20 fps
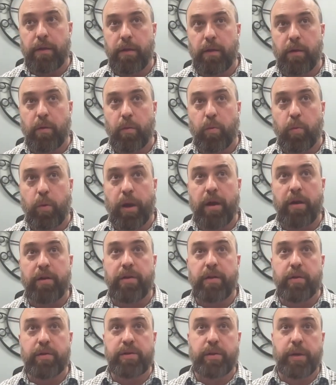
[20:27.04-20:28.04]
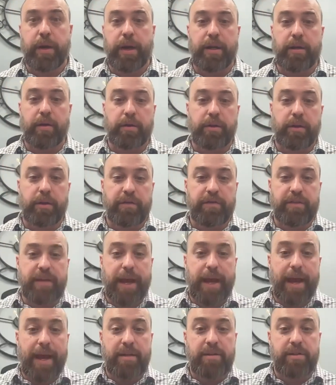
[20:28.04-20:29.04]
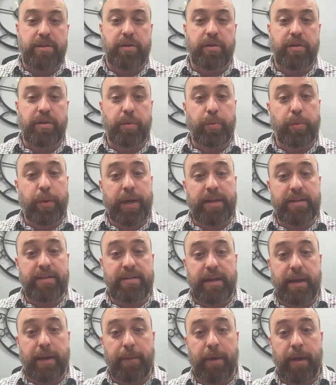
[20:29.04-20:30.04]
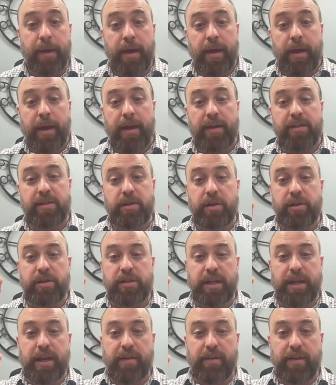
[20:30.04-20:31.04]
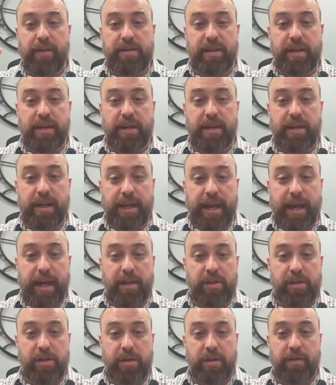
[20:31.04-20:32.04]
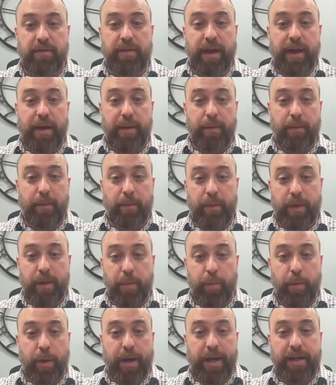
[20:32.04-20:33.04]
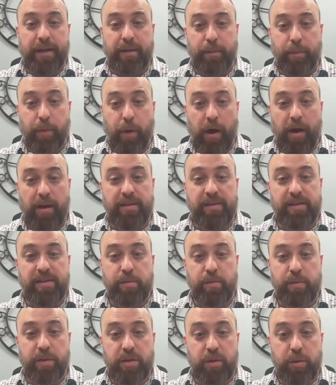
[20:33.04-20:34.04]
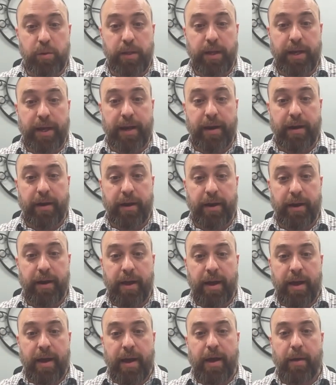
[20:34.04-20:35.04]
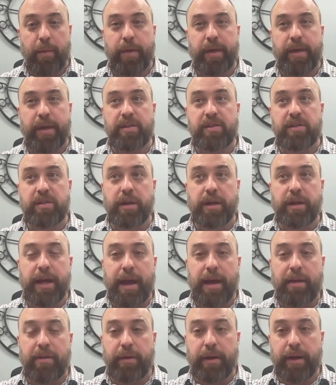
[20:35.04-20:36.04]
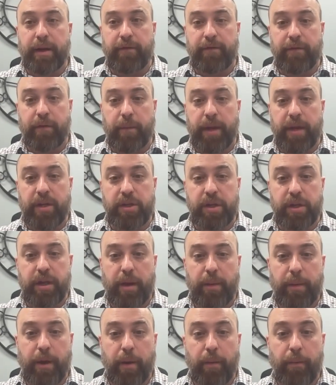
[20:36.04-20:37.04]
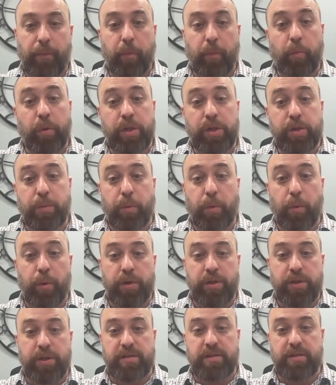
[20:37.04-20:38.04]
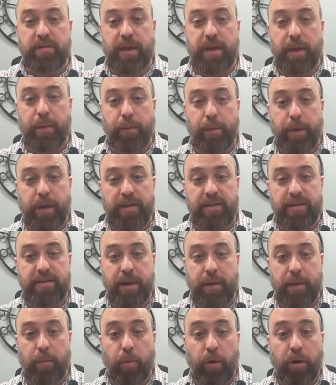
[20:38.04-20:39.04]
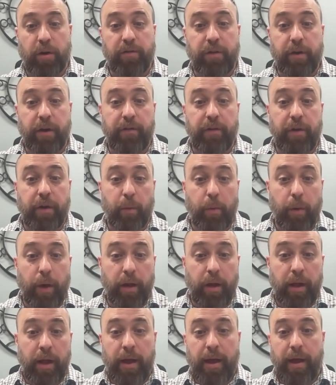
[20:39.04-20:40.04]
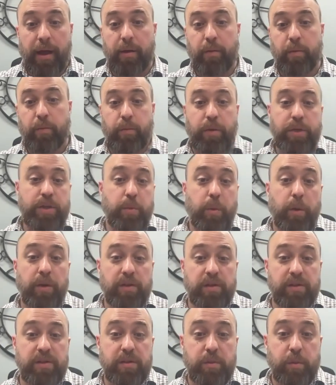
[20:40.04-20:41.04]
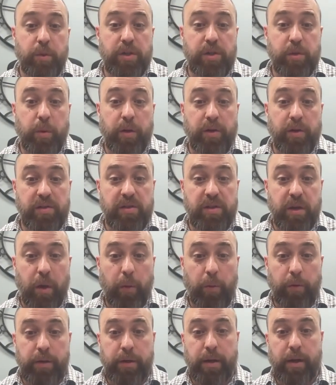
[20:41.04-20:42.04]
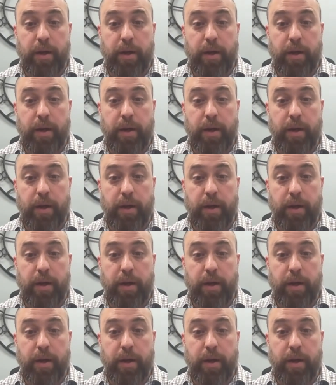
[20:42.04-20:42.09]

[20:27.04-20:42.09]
where those cranial nerves enter the brainstem, it starts to give us an indication of that midbrain pons medulla area, and we can start gathering information about which portions of that brainstem work very, very well and which ones don't.